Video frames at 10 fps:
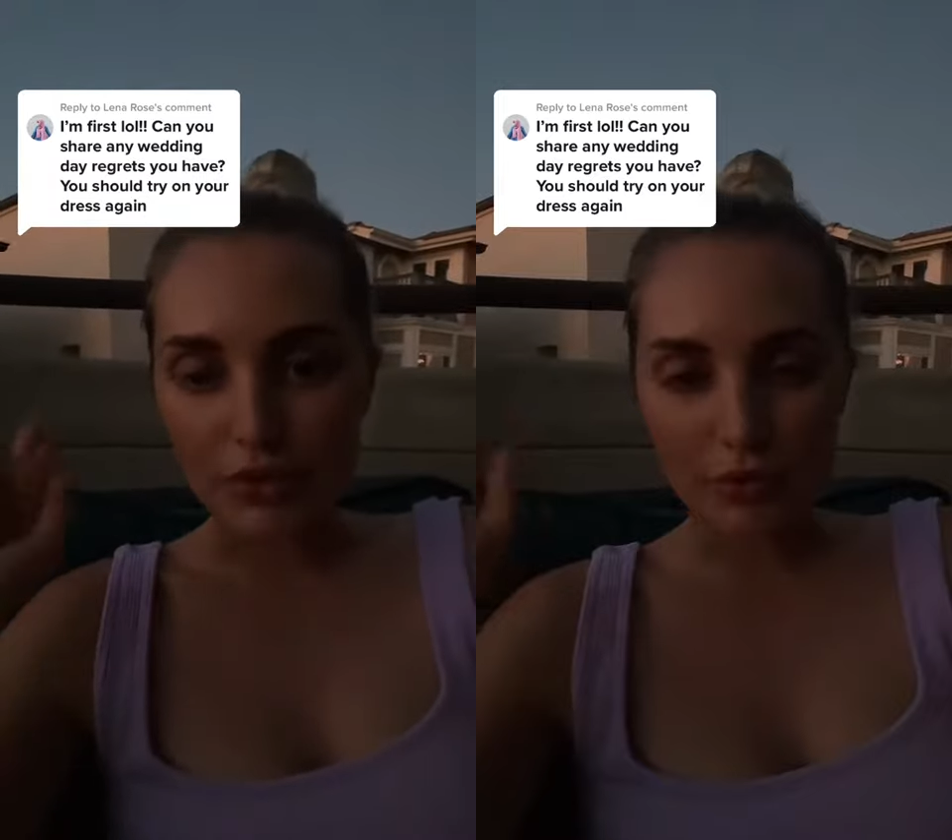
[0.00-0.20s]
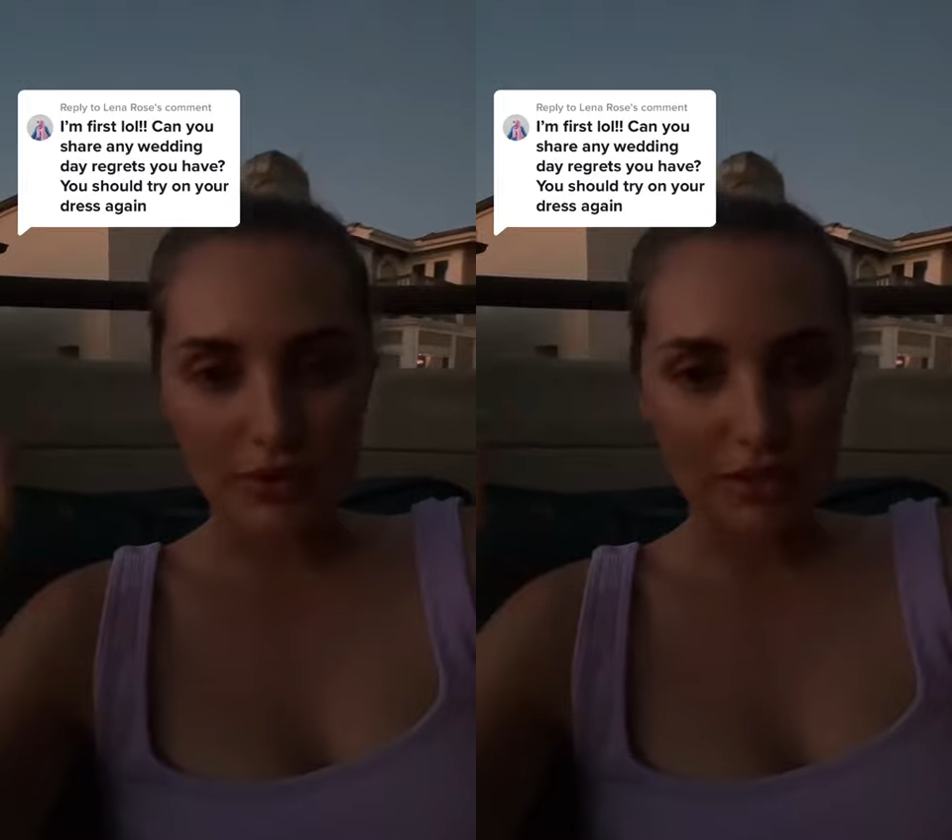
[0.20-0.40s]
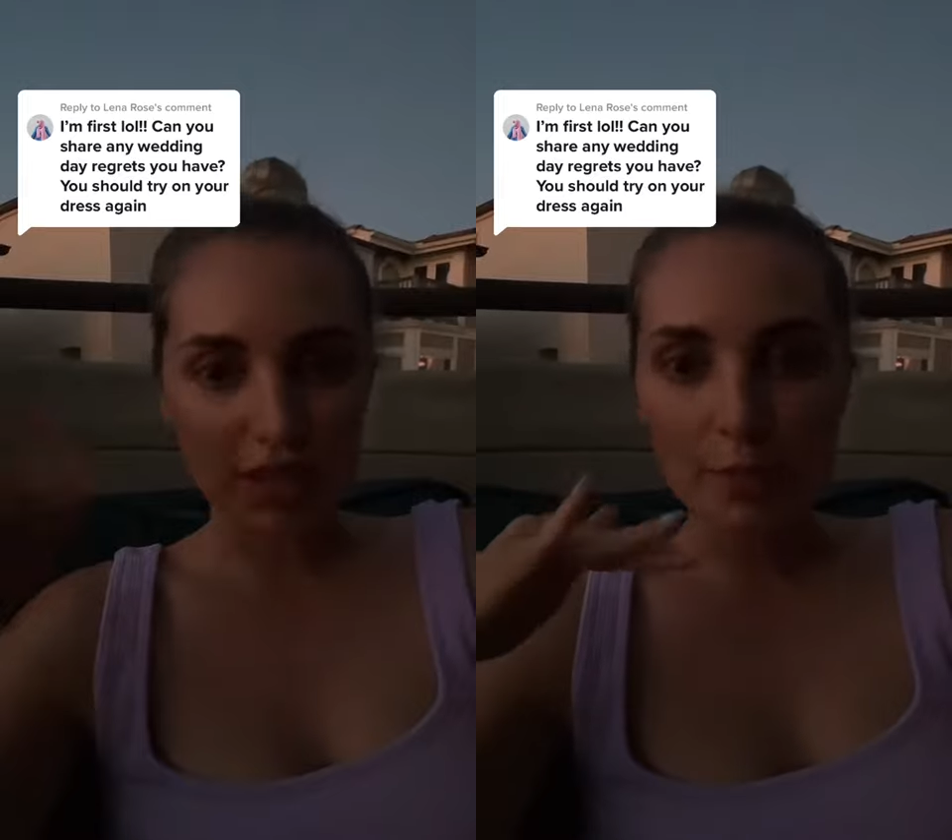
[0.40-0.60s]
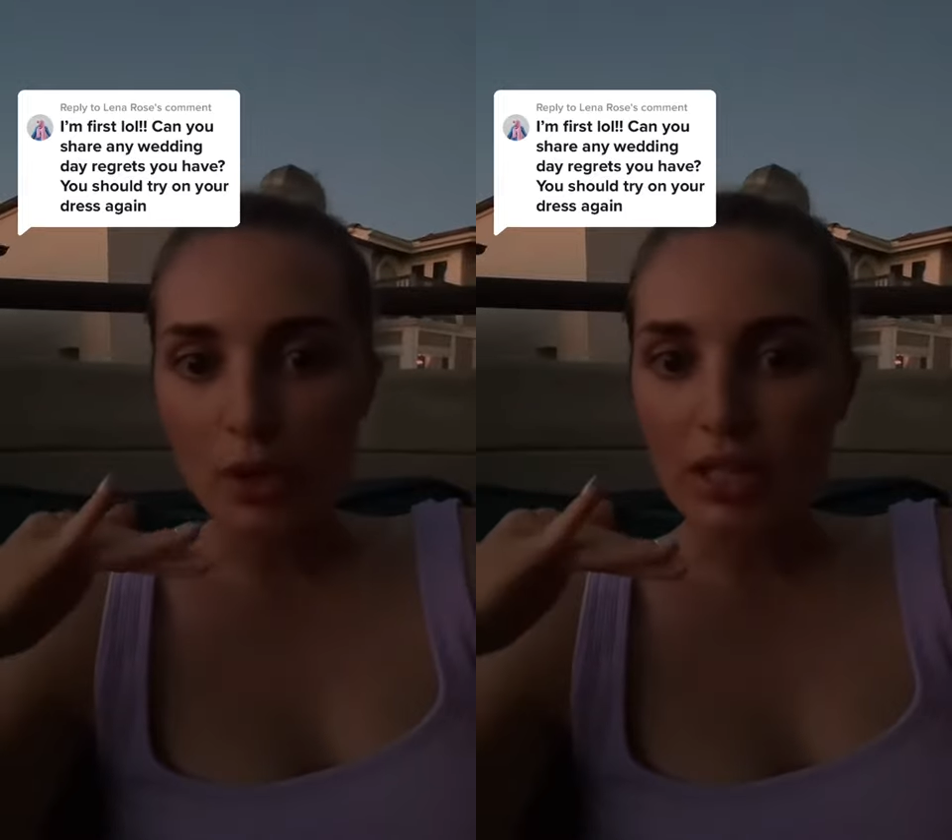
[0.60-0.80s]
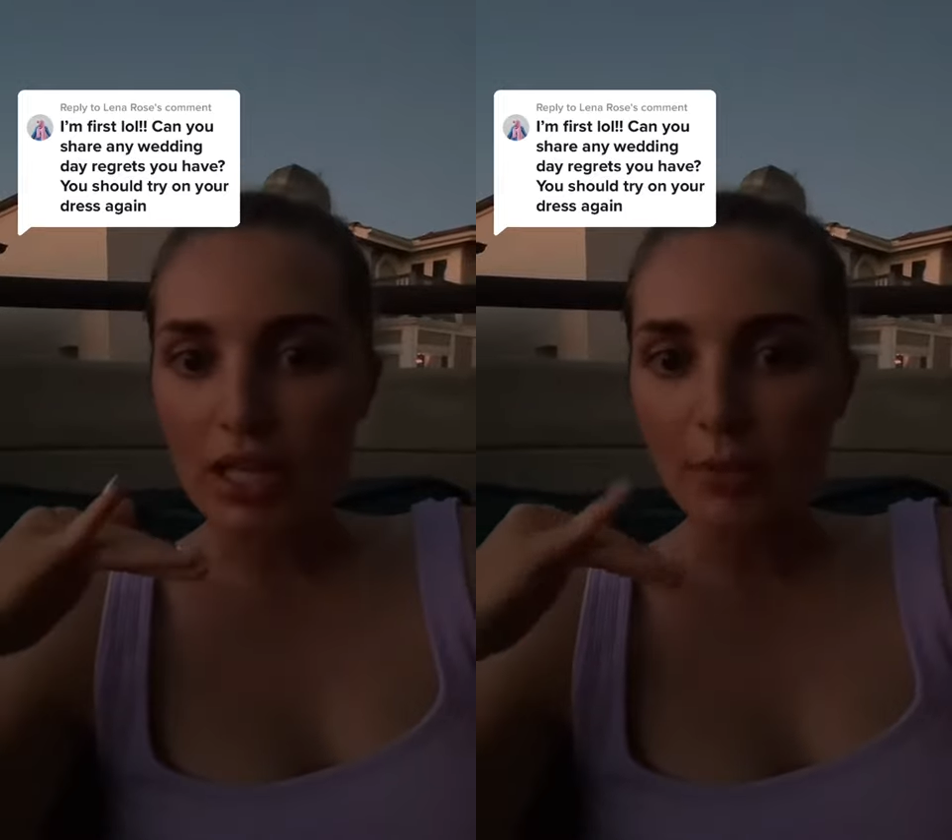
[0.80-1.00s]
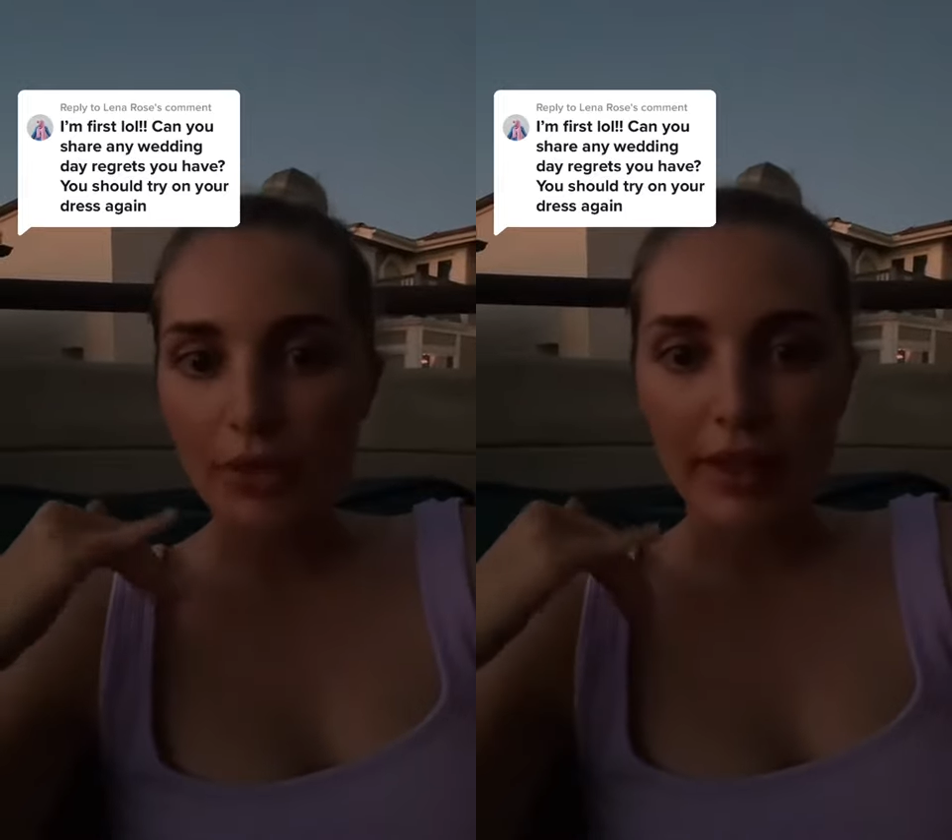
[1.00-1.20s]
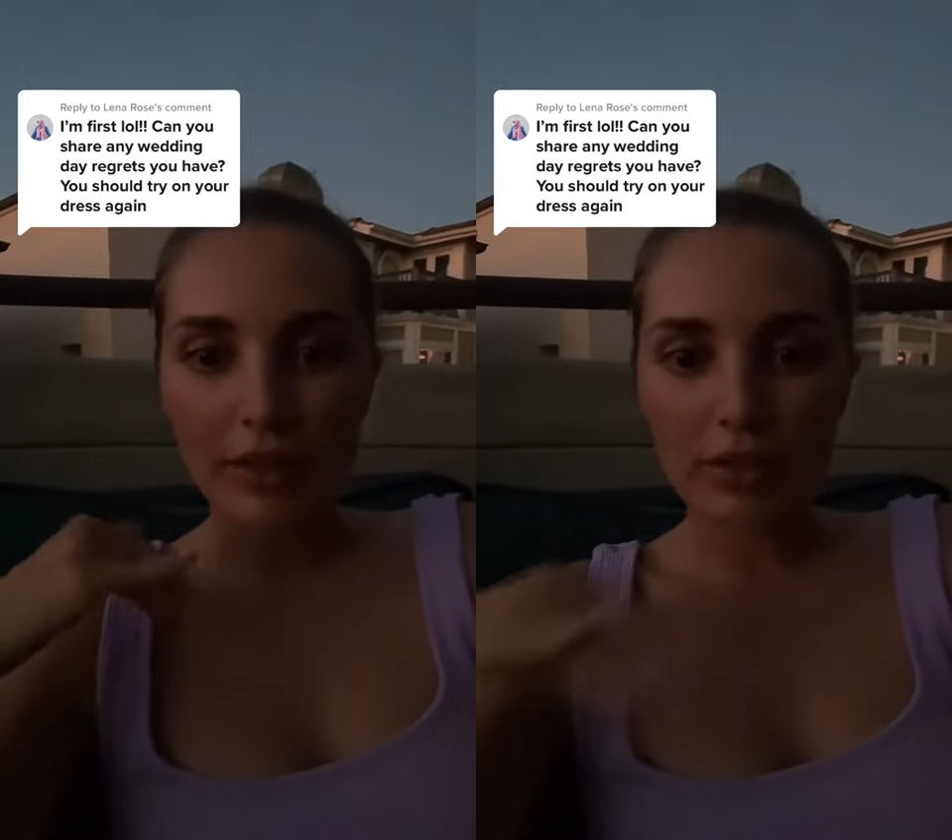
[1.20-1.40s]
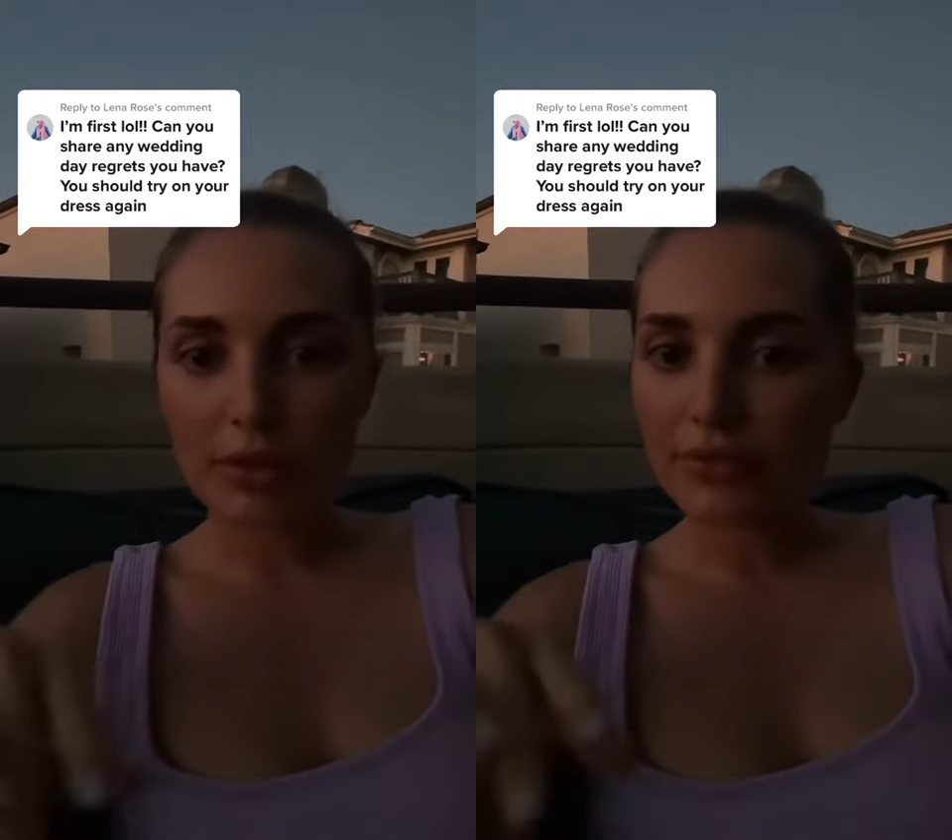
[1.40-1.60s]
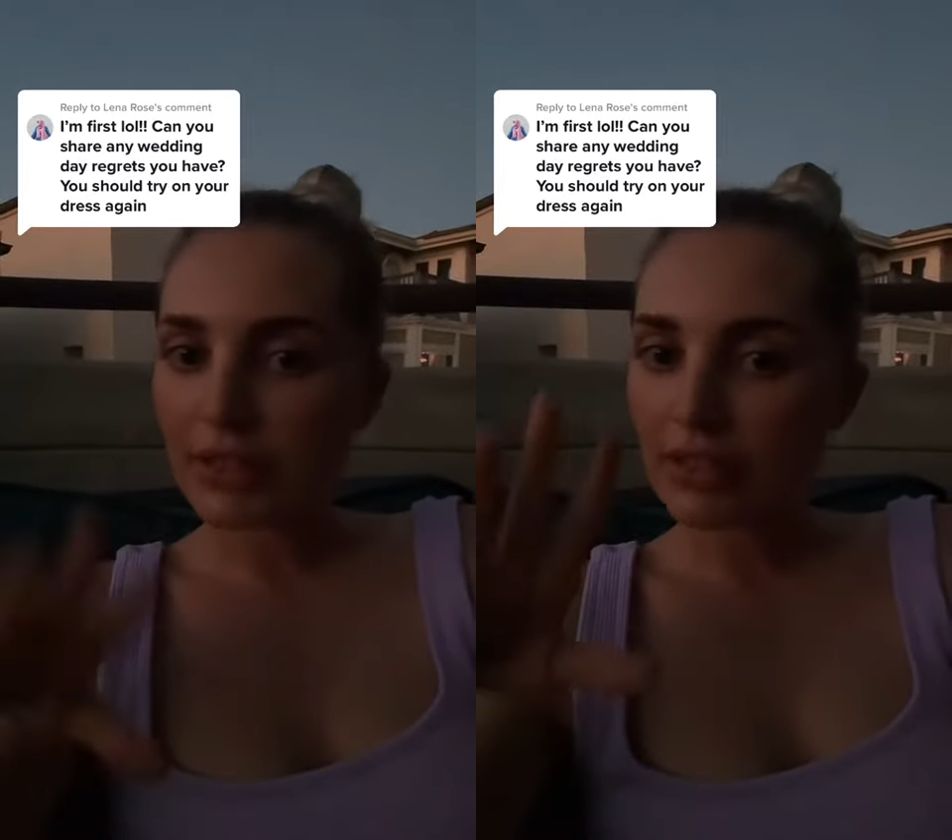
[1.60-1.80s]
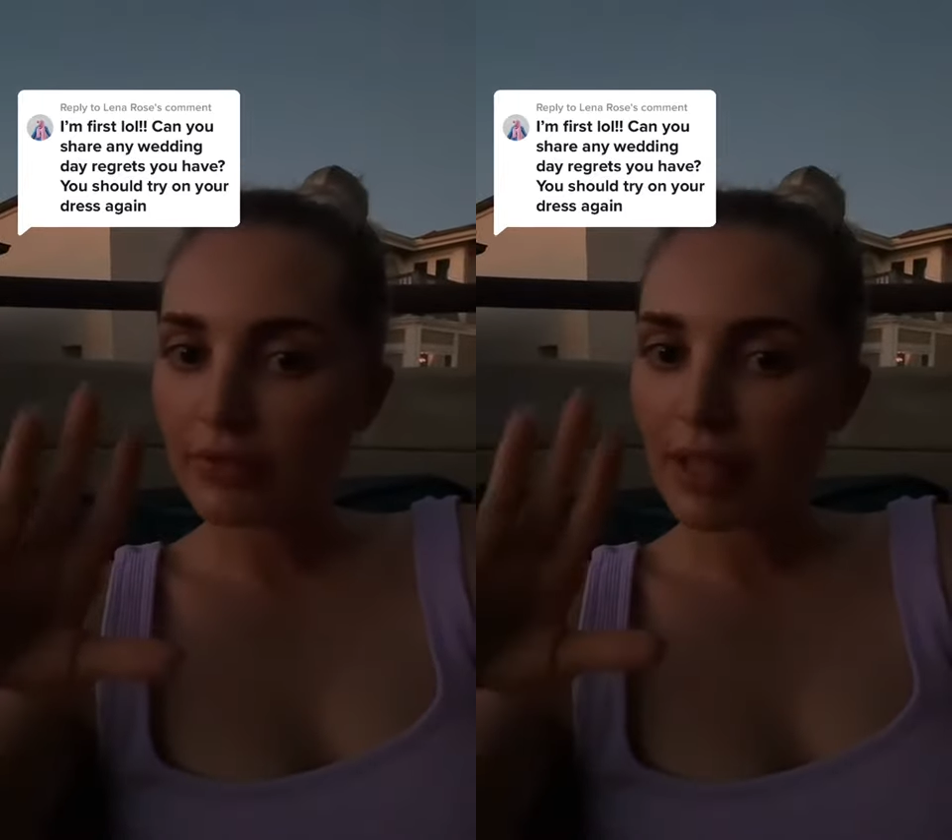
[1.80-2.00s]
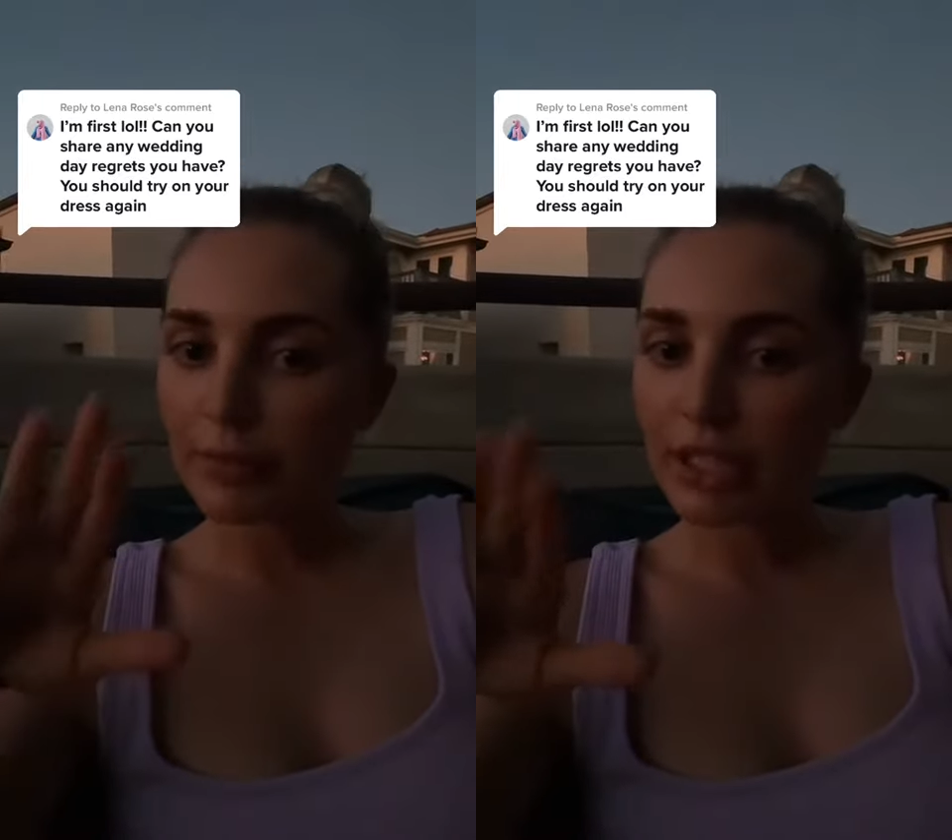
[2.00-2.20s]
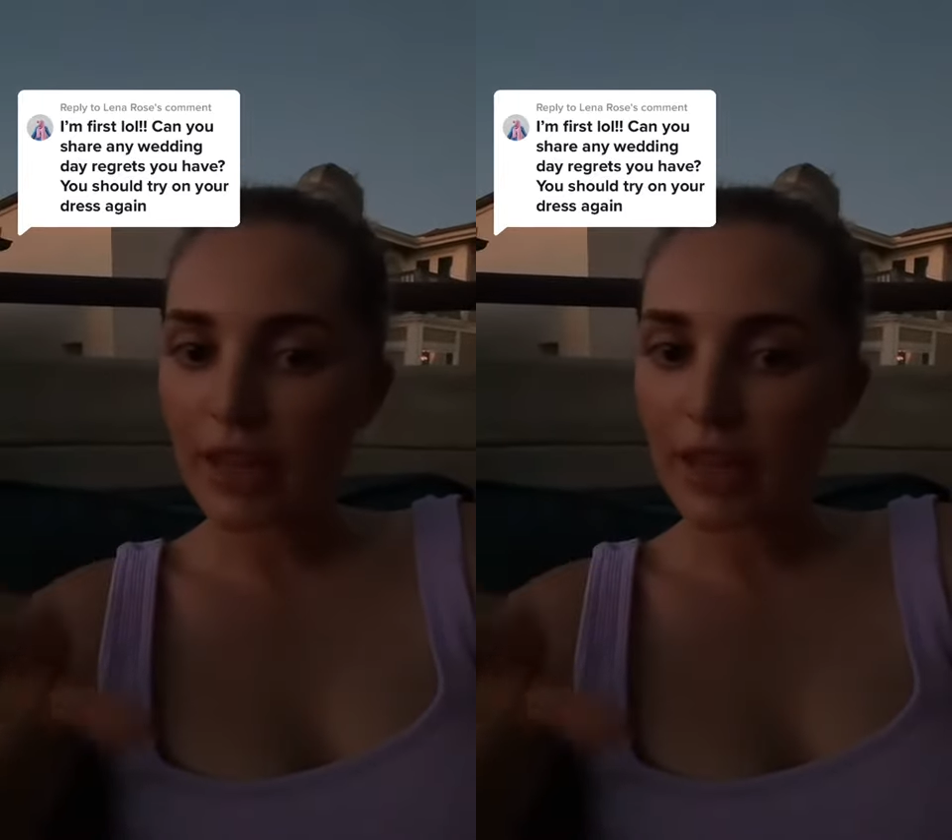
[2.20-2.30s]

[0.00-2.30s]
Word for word: So it was a ceremony with like close friends and family,